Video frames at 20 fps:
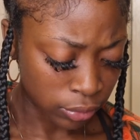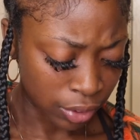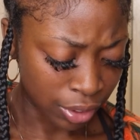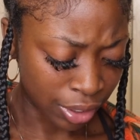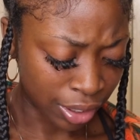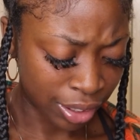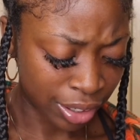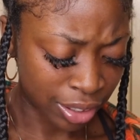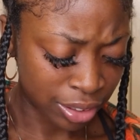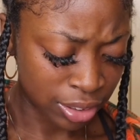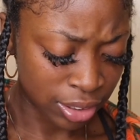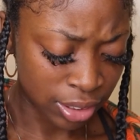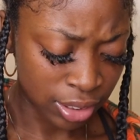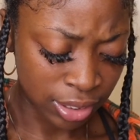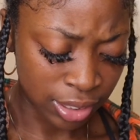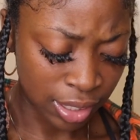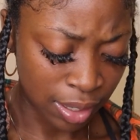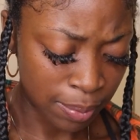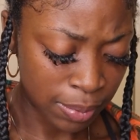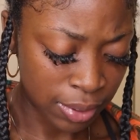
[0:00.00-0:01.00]
And I kind of just
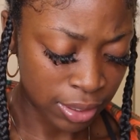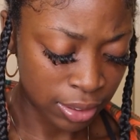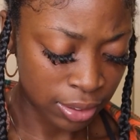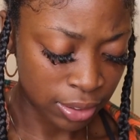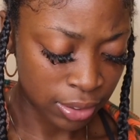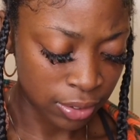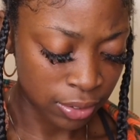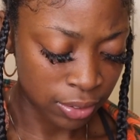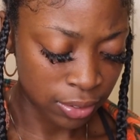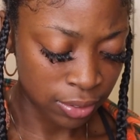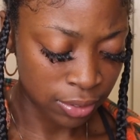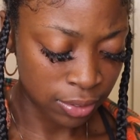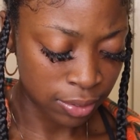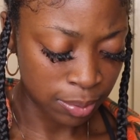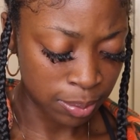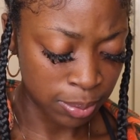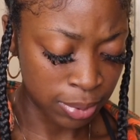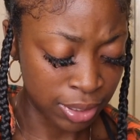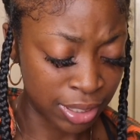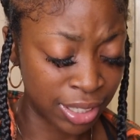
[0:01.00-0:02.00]
stopped myself.
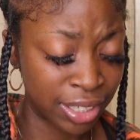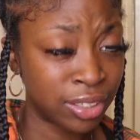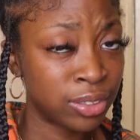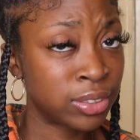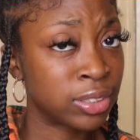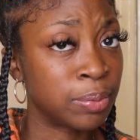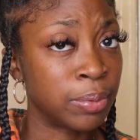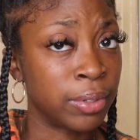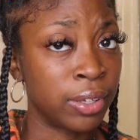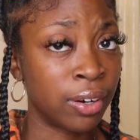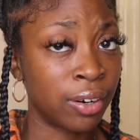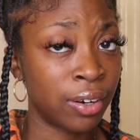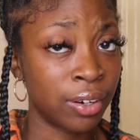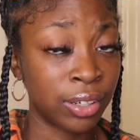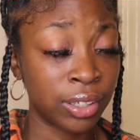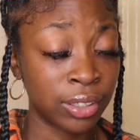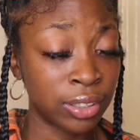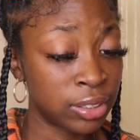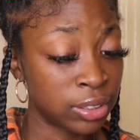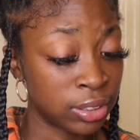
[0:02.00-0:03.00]
But that used to be
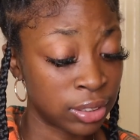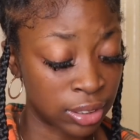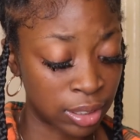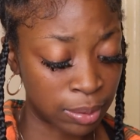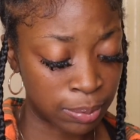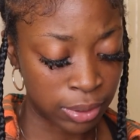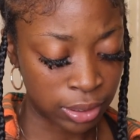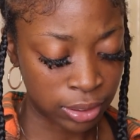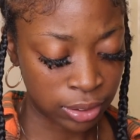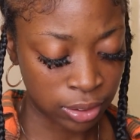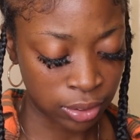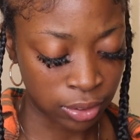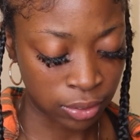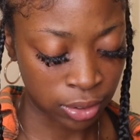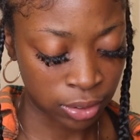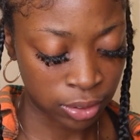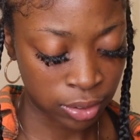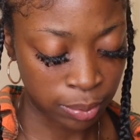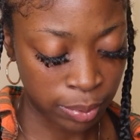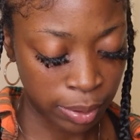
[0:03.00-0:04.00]
hard. I couldn't stop myself.
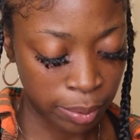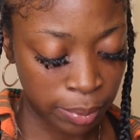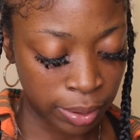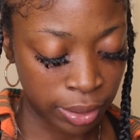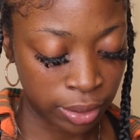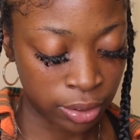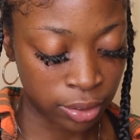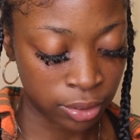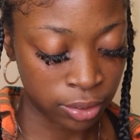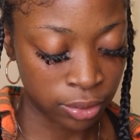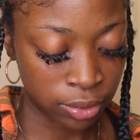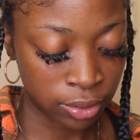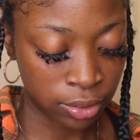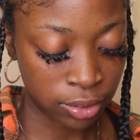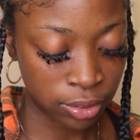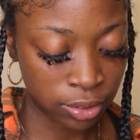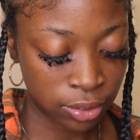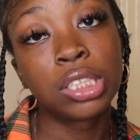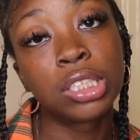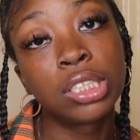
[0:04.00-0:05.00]
I used to bite my nails.
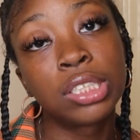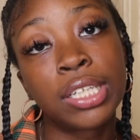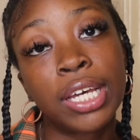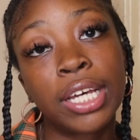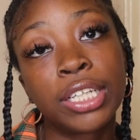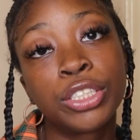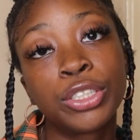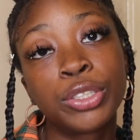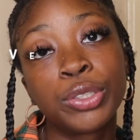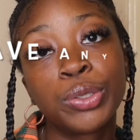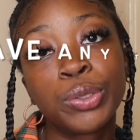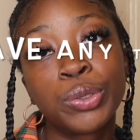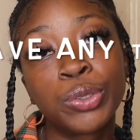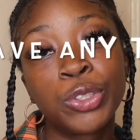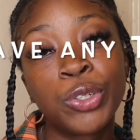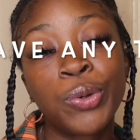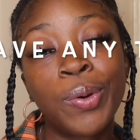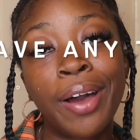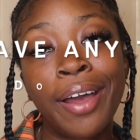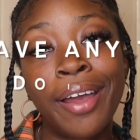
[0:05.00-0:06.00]
Tattoos,
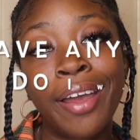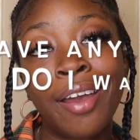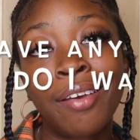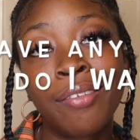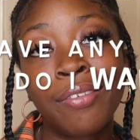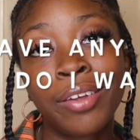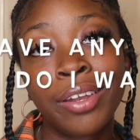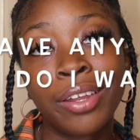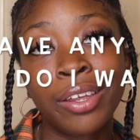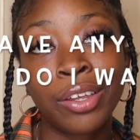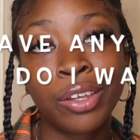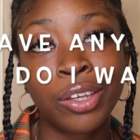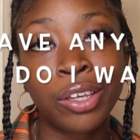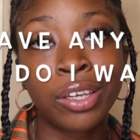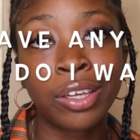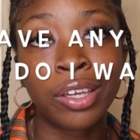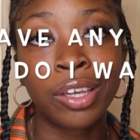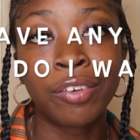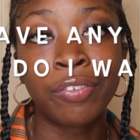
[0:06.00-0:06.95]
do I have any?